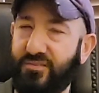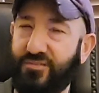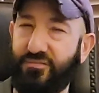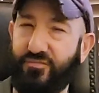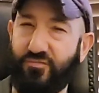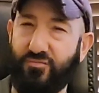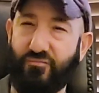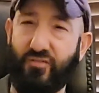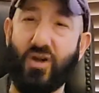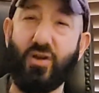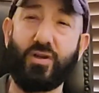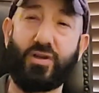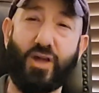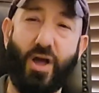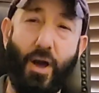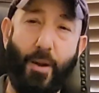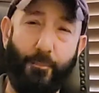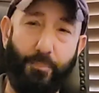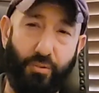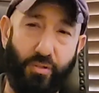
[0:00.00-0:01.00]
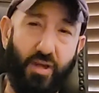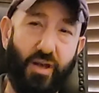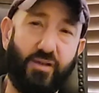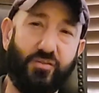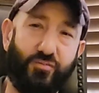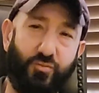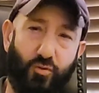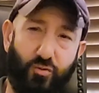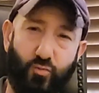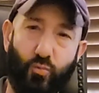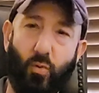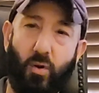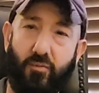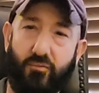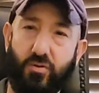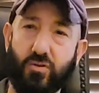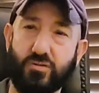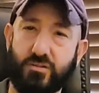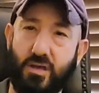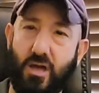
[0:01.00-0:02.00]
very complex for a
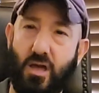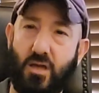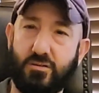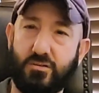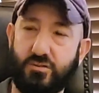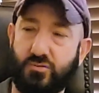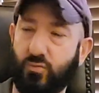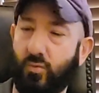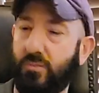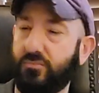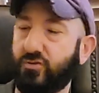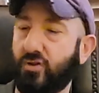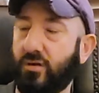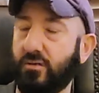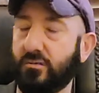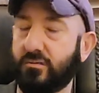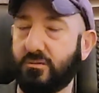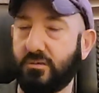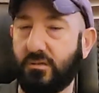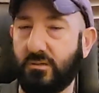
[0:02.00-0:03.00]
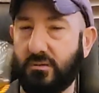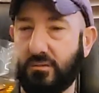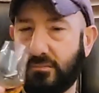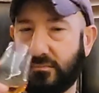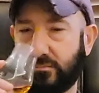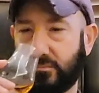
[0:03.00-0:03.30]
12-year scotch, is what I'm trying to say.